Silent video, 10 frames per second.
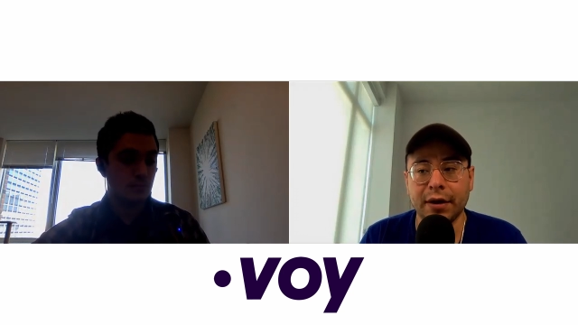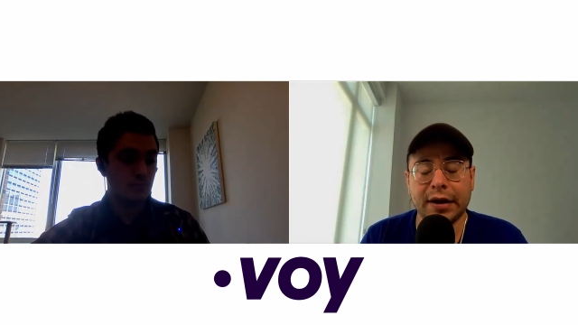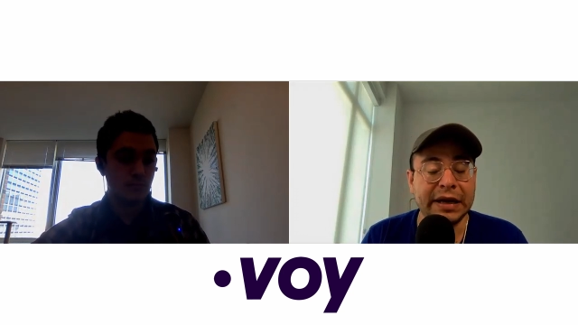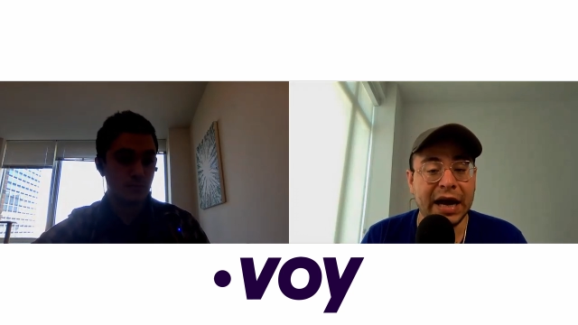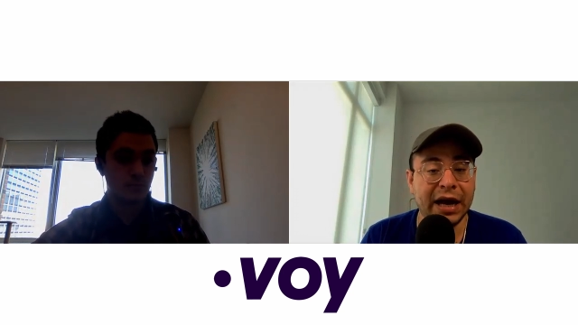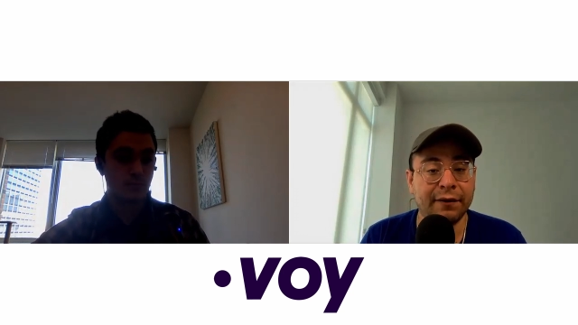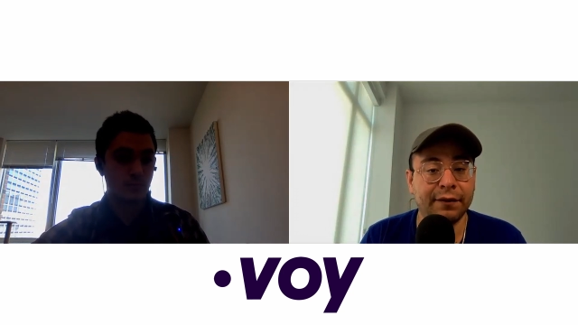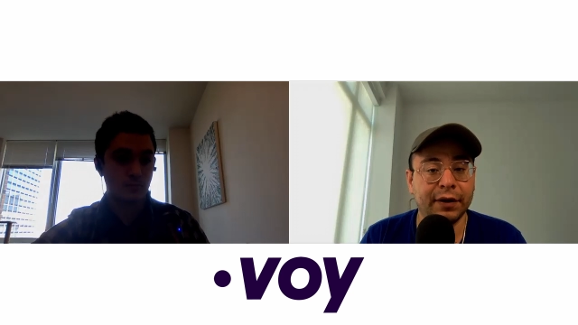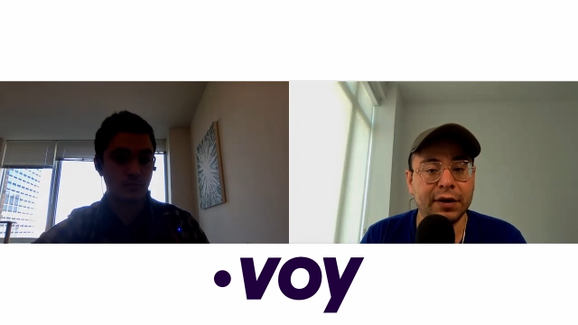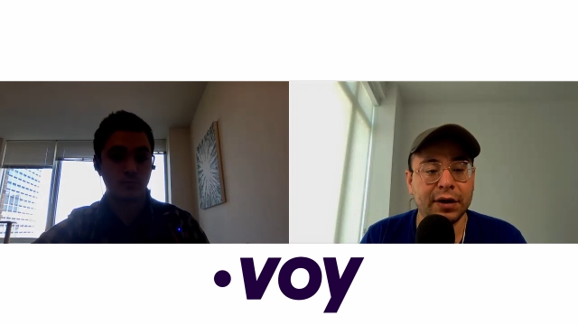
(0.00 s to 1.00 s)
Speaker 1: maybe
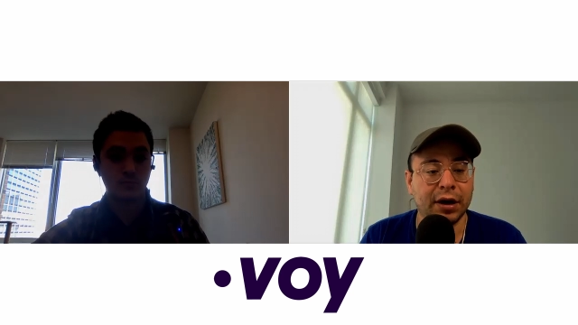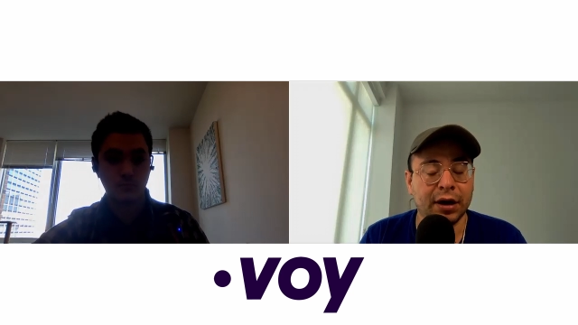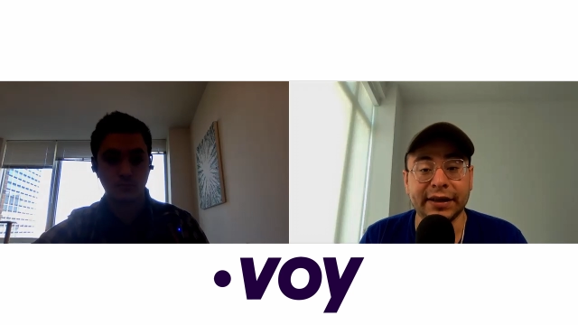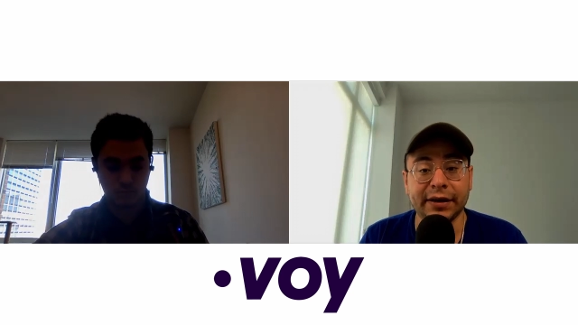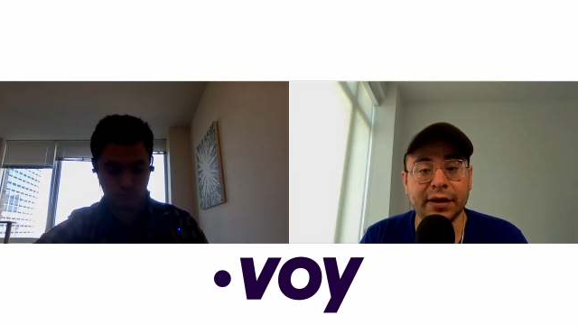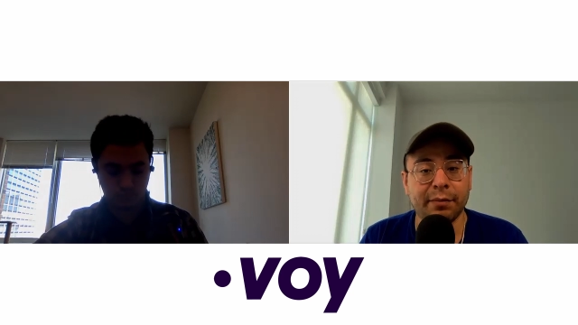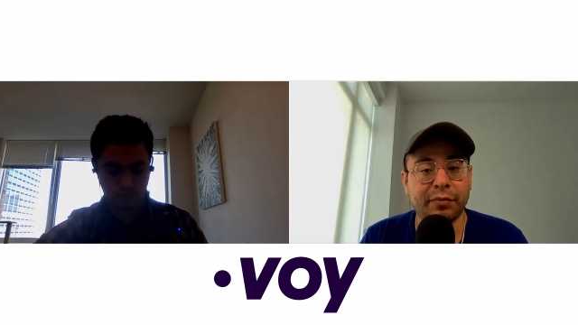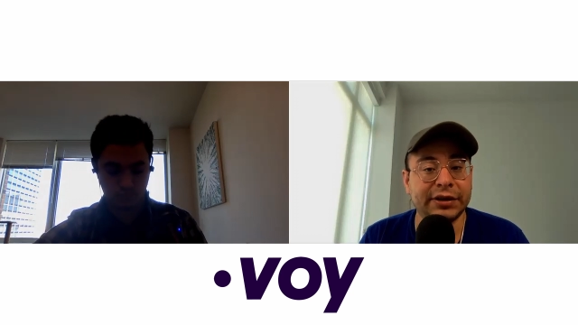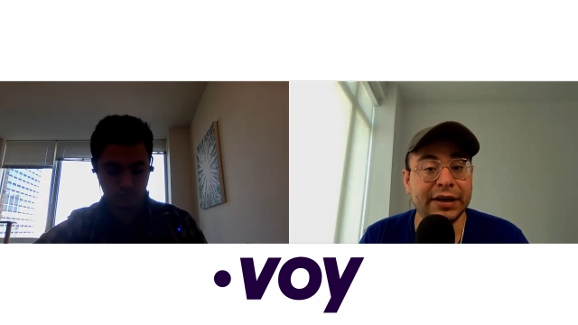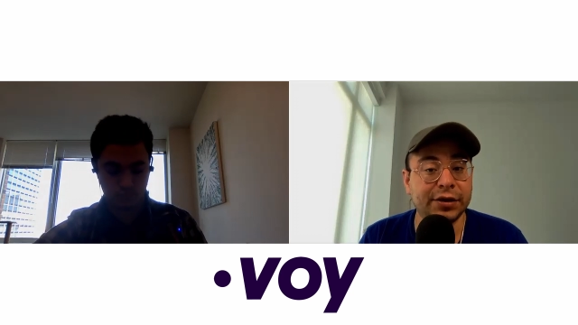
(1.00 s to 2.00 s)
have assistant
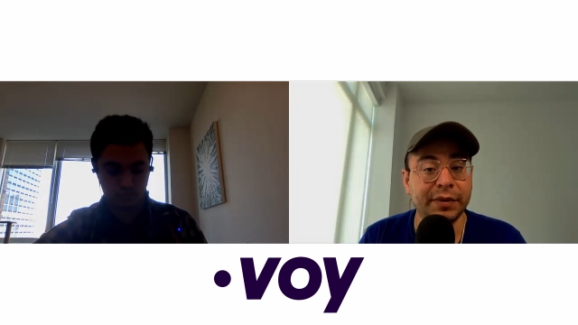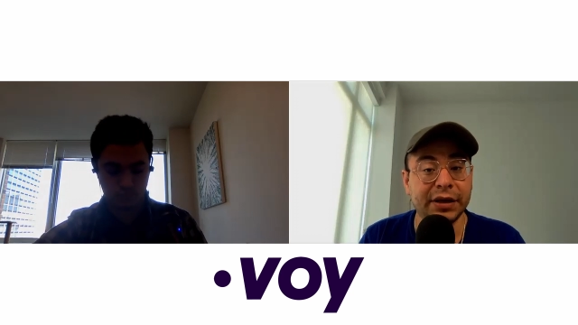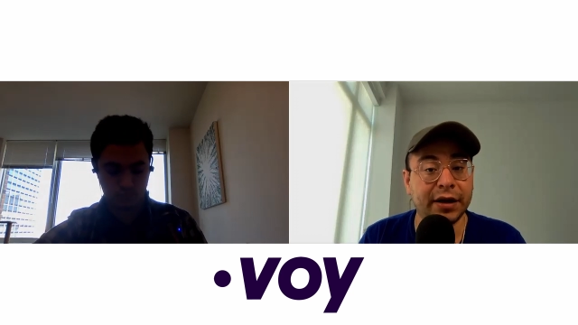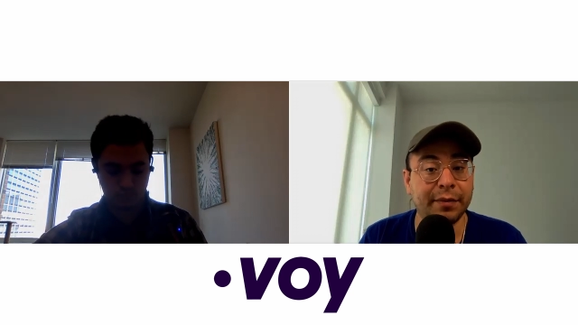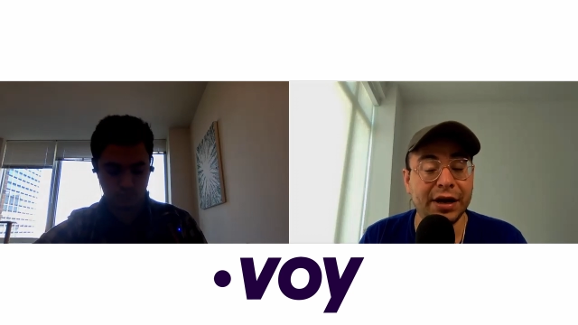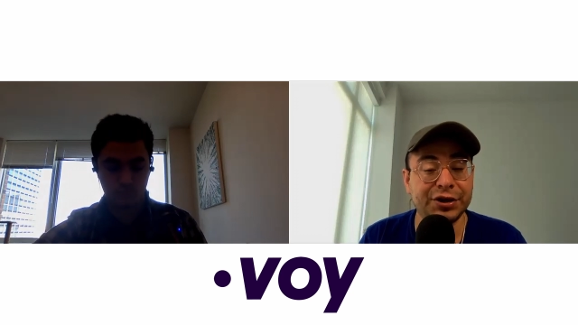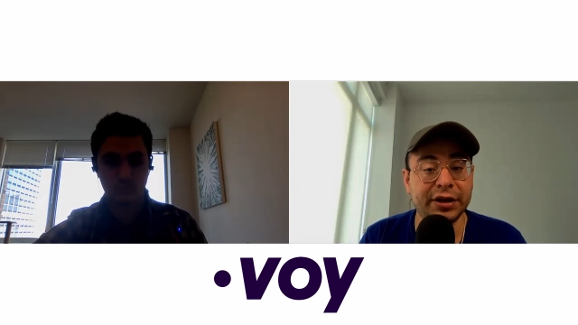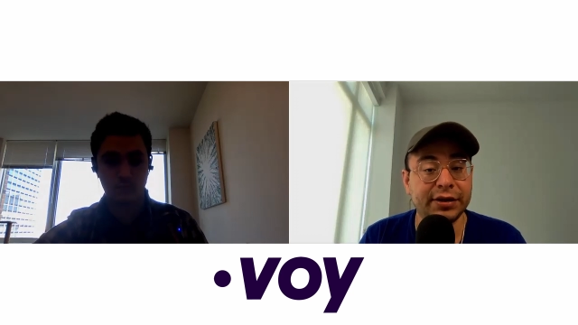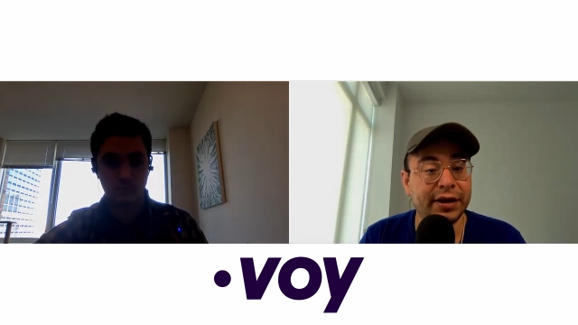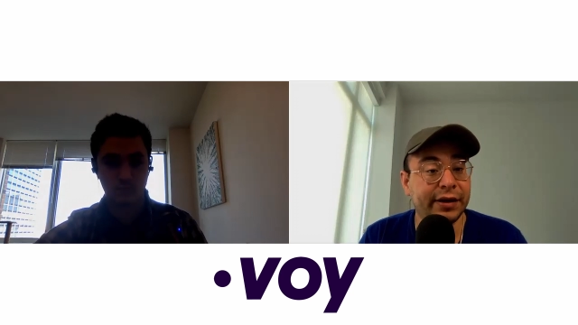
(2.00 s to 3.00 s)
pretend to be a
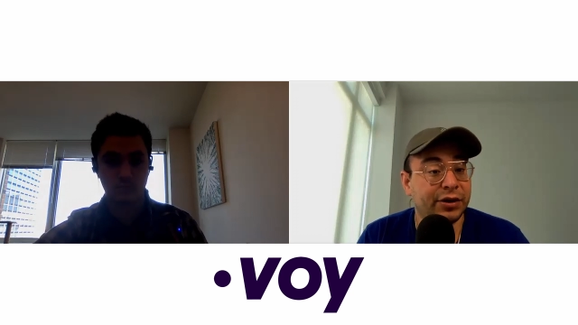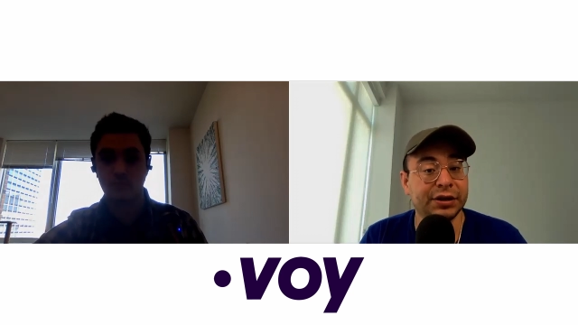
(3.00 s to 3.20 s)
patient,